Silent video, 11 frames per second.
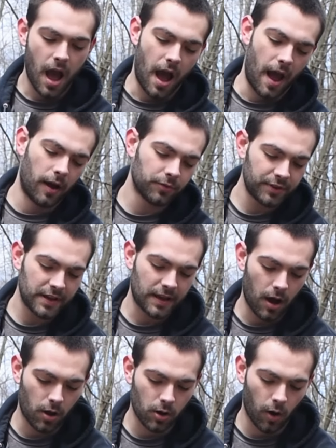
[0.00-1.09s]
I don't think
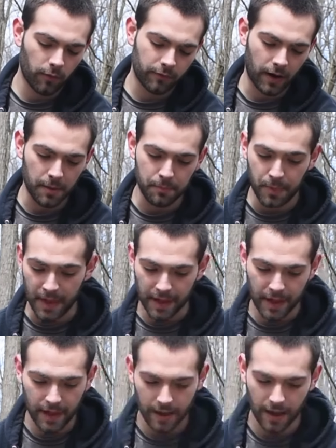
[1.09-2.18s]
I'll go very big
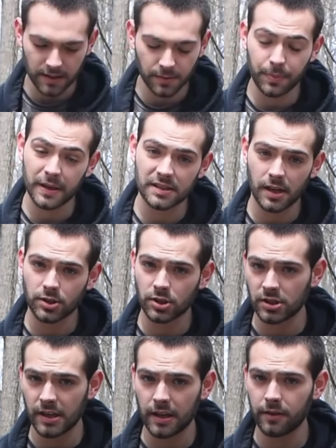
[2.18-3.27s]
as a piece I
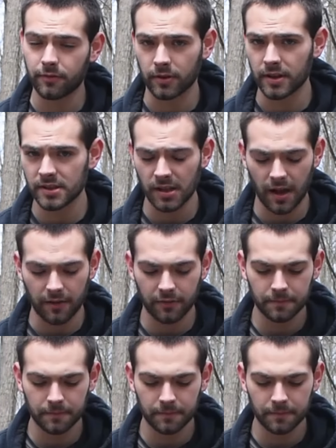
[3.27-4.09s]
just did for this knife,